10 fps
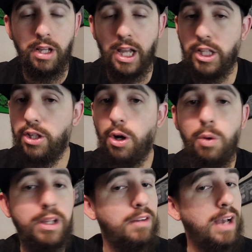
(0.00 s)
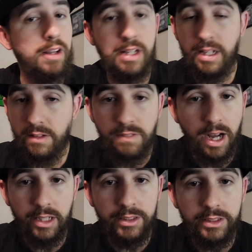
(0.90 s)
And you don't give out any
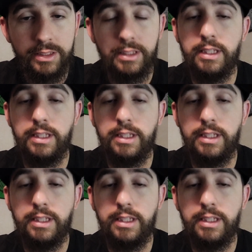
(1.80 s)
advice.